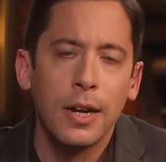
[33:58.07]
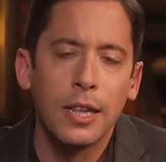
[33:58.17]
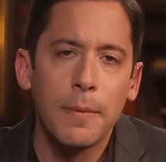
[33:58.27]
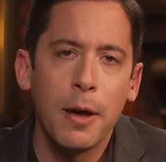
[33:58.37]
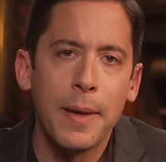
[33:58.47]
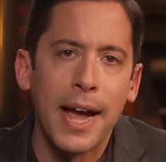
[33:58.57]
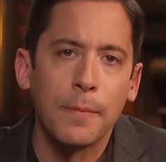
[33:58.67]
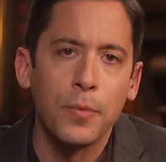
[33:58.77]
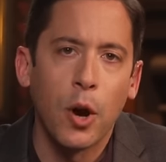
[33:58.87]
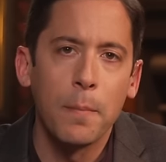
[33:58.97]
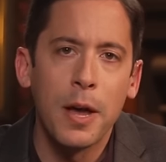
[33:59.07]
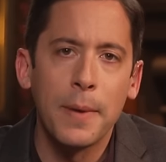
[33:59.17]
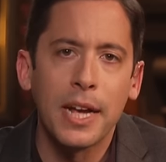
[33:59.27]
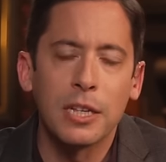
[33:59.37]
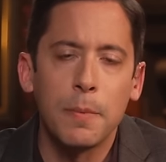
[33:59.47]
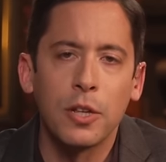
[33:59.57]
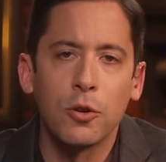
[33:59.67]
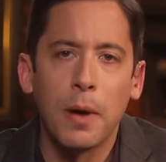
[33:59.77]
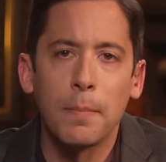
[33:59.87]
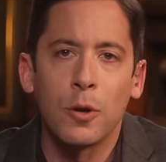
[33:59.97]
in the mailbag. Our mailbag is
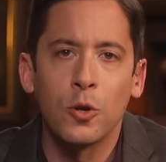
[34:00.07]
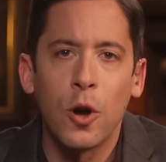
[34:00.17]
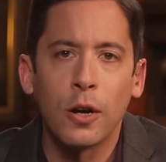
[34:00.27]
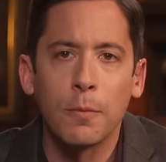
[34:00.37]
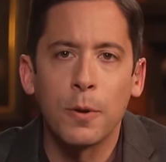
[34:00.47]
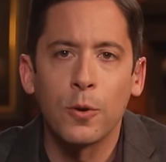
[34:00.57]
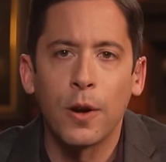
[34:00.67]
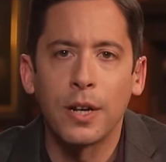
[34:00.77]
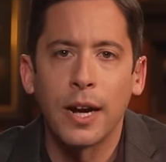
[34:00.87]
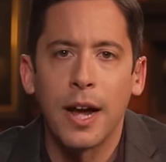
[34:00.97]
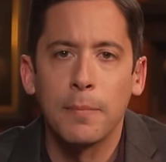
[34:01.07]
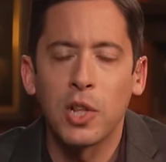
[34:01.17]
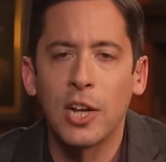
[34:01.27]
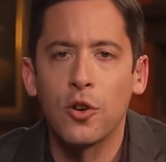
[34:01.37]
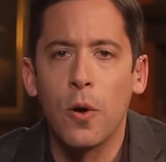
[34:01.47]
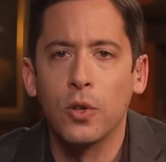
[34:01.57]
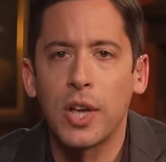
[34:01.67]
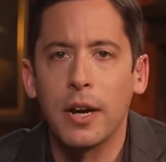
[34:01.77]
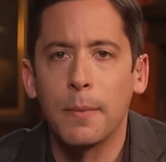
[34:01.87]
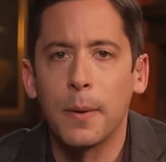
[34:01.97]
sponsored by Pure Talk. Go to puretalk.com slash Knowles,
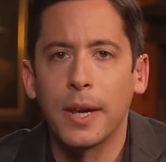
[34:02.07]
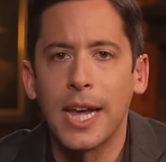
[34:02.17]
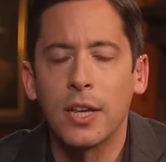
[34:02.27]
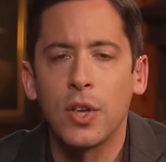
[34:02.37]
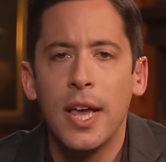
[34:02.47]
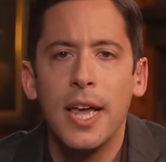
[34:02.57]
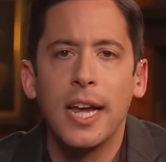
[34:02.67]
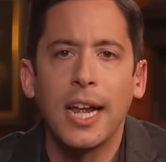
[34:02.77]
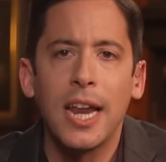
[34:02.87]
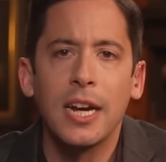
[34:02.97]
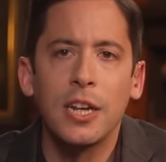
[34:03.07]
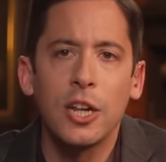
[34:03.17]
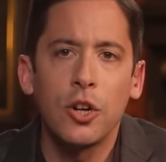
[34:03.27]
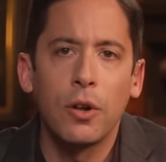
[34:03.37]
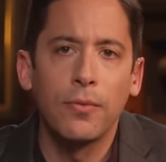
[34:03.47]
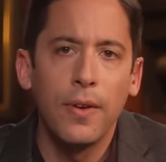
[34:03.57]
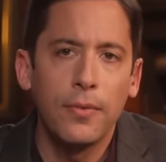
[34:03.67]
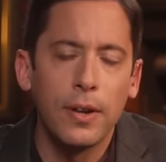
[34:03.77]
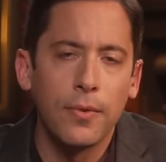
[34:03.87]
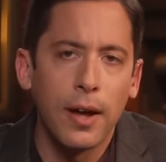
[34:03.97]
K-N-O-W-L-E-S. Get an additional
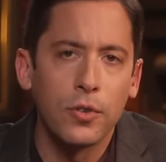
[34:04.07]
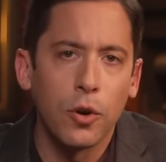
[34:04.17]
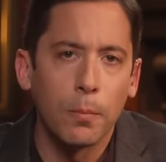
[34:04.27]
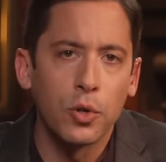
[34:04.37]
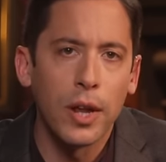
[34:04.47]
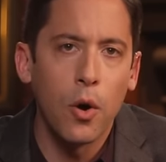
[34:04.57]
50, percent